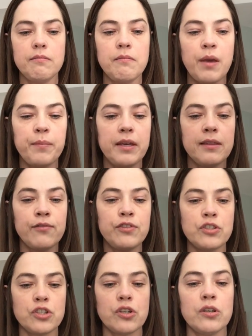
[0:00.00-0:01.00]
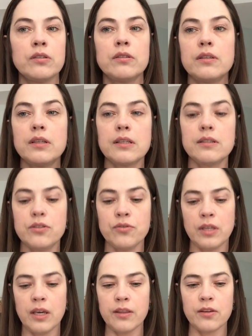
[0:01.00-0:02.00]
maybe in the future do
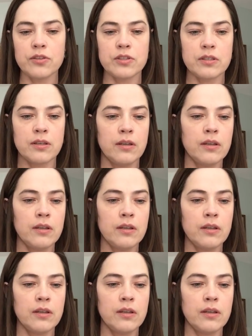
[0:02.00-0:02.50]
the others.